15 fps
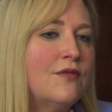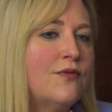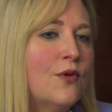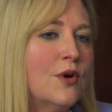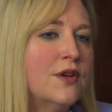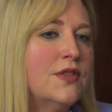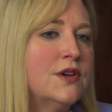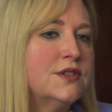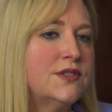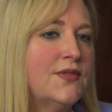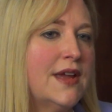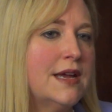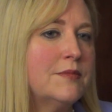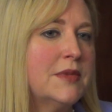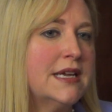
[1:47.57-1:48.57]
For those
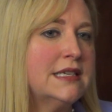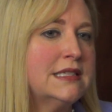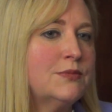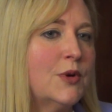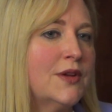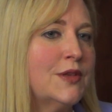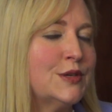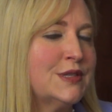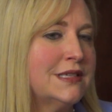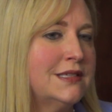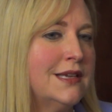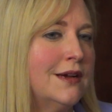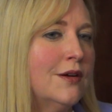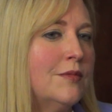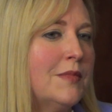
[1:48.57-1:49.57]
families where there's a
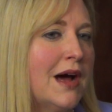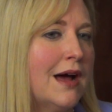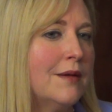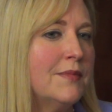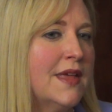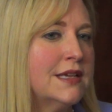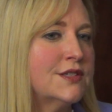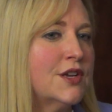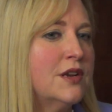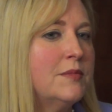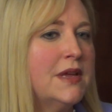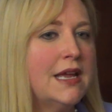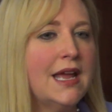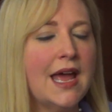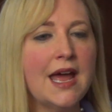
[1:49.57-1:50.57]
single mom, that's going to
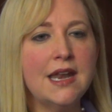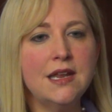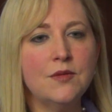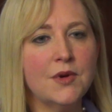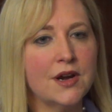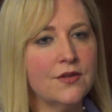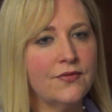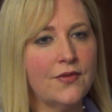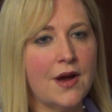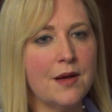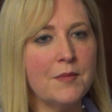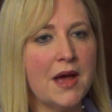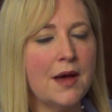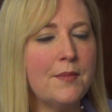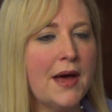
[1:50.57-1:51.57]
be anywhere
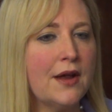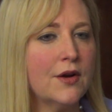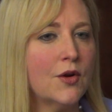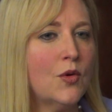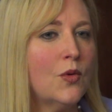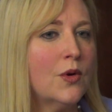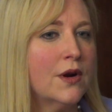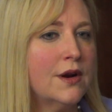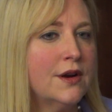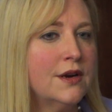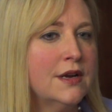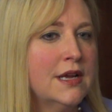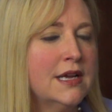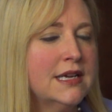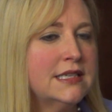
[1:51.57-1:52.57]
from about a quarter